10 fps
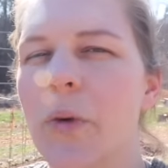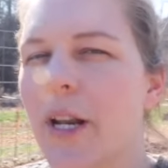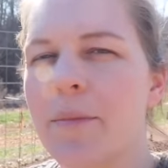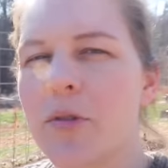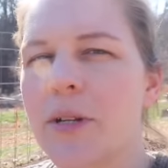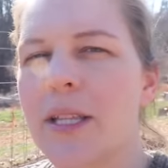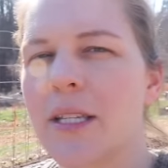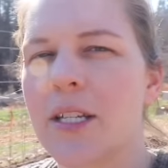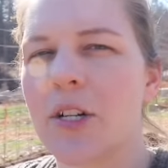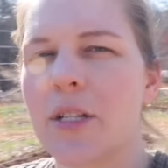What I'm doing
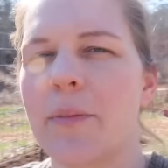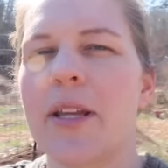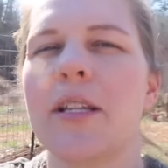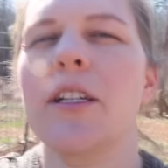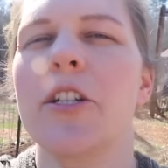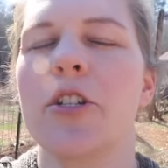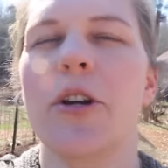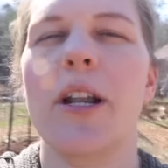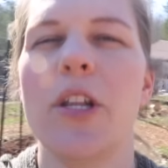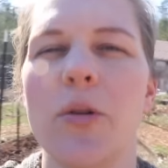this year is basically just
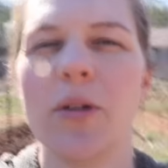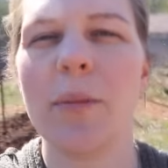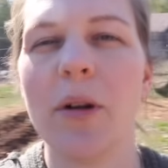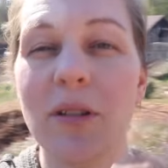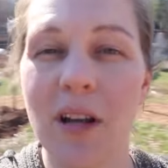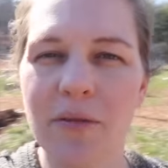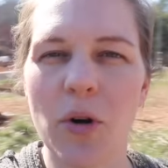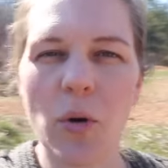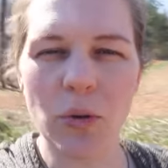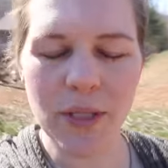trying to use up our, a lot of
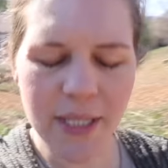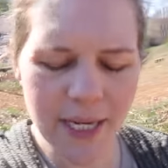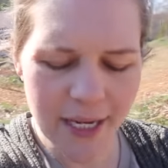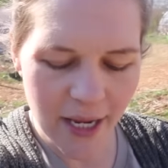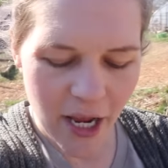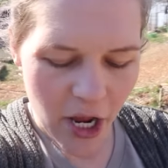our old seed.